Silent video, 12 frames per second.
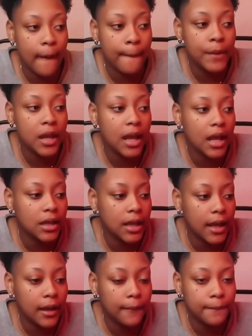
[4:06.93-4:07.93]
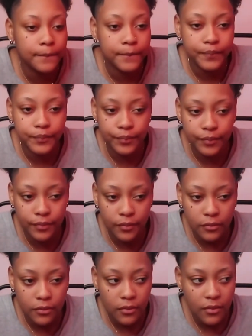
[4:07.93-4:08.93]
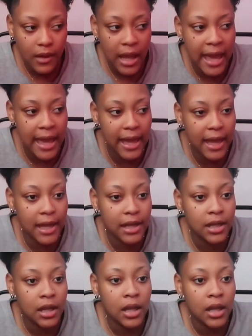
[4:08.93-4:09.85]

I'm in LA, and